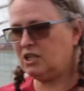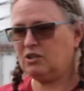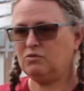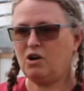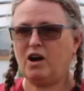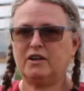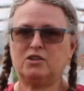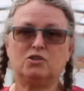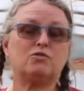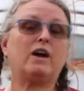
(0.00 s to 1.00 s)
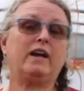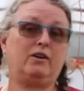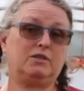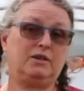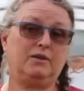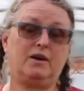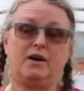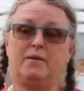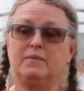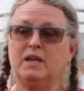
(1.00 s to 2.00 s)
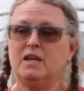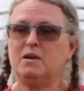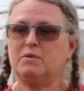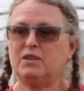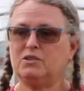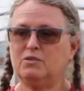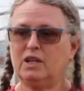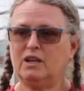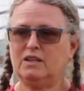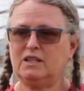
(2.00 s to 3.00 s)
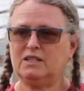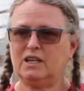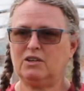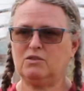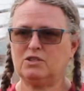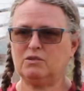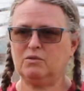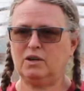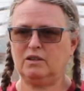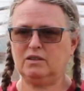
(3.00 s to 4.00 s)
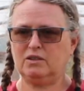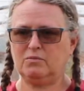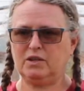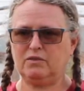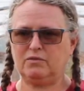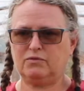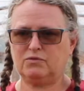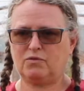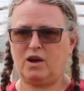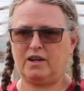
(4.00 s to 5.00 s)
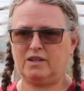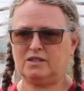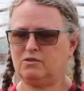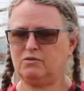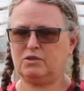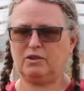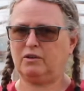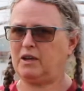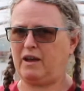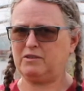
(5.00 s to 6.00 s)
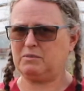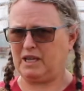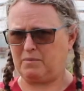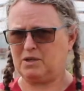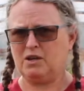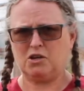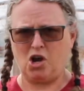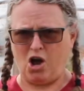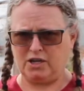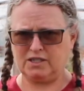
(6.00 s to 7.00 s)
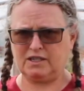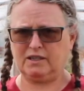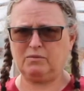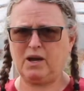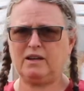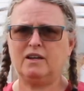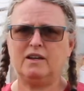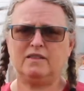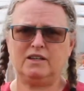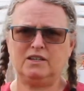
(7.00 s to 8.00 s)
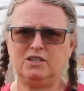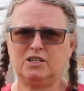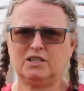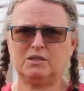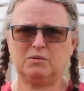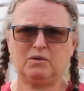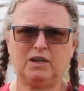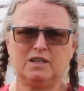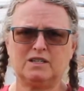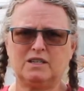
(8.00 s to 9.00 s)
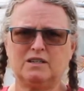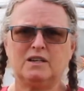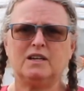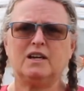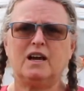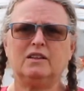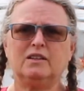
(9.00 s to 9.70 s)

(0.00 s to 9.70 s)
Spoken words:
to not dry out. But they do need to get used to a little bit of dryness, so they don't have to be kept constantly wet. They need to experience it a